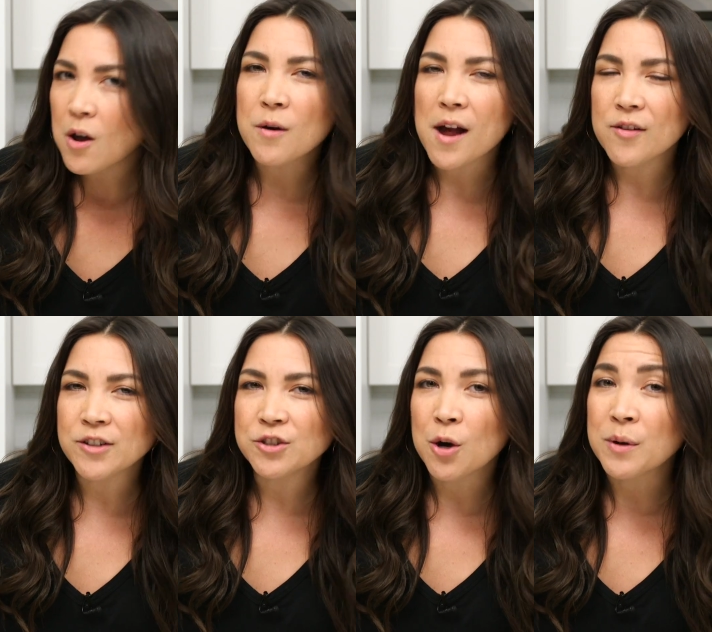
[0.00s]
Okay, I'd
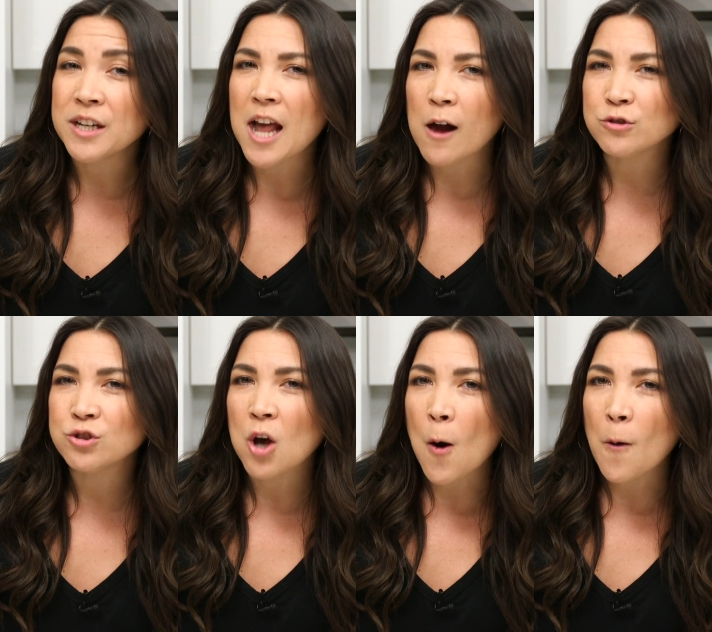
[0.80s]
like to go eat now,
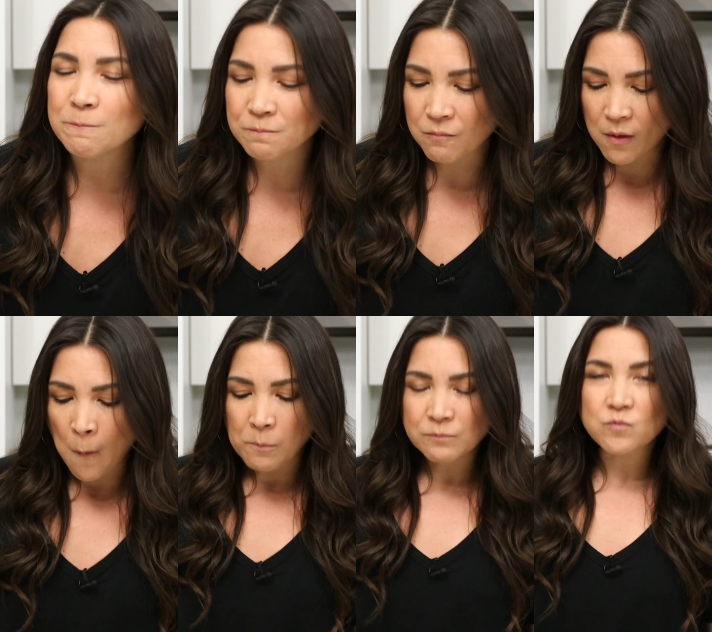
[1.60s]
so
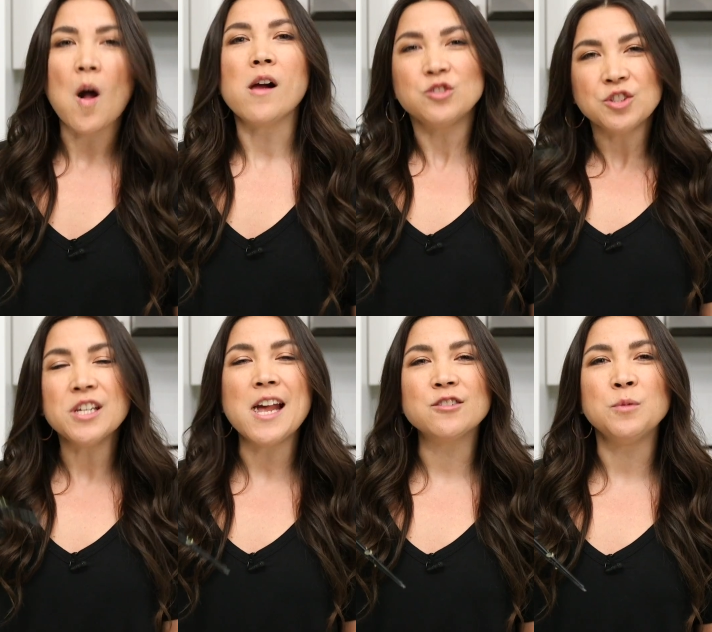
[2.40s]
I'll see
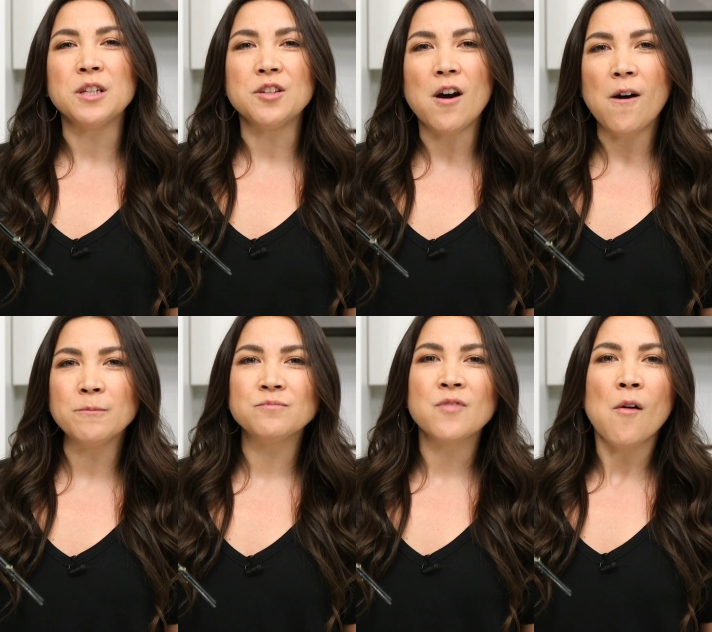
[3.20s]
you next week,
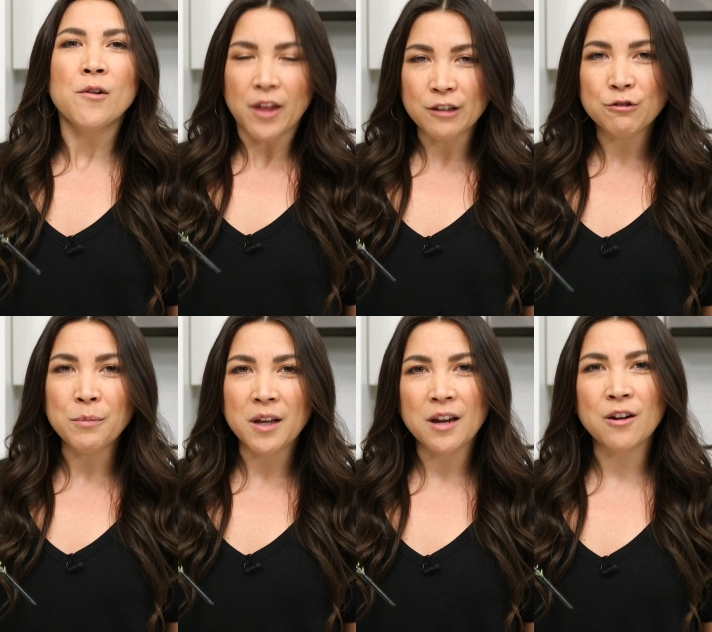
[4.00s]
y'all. Thanks for
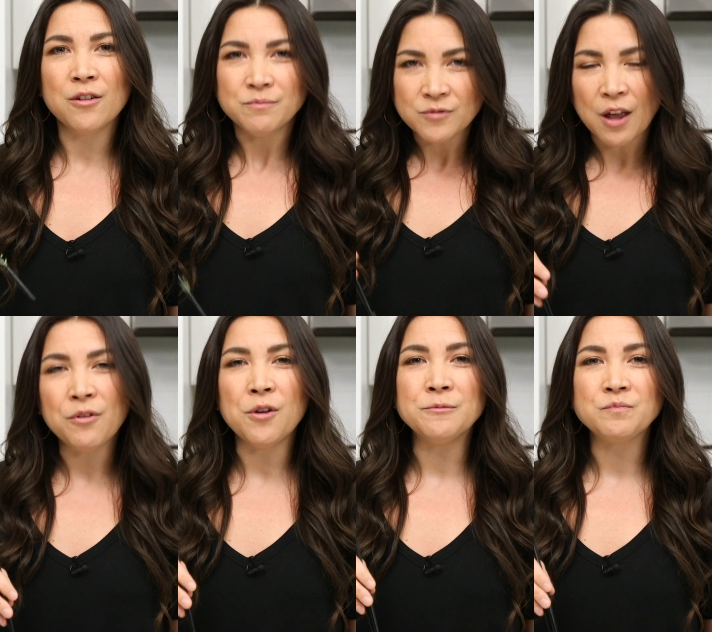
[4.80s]
being here. Love
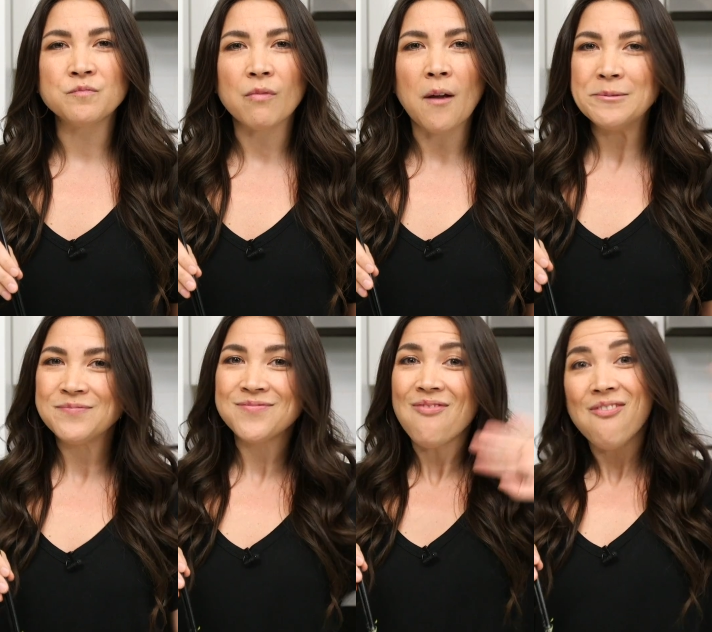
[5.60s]
you.
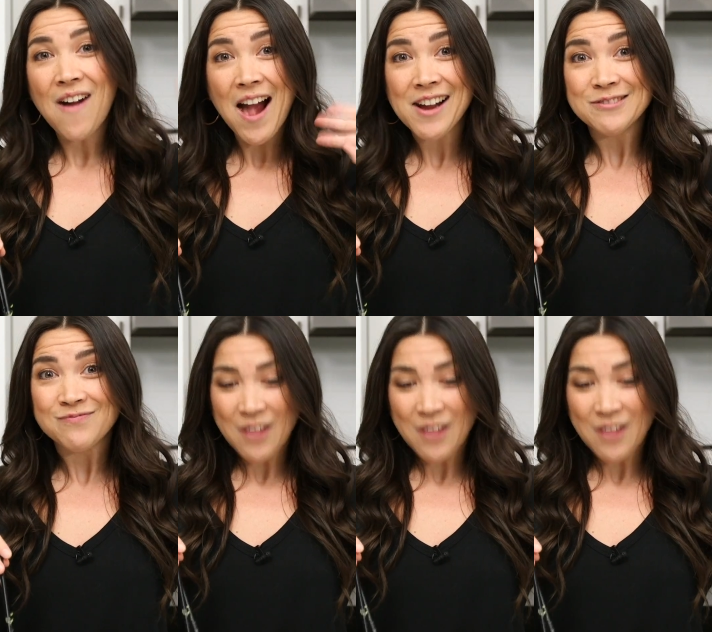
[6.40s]
Bye.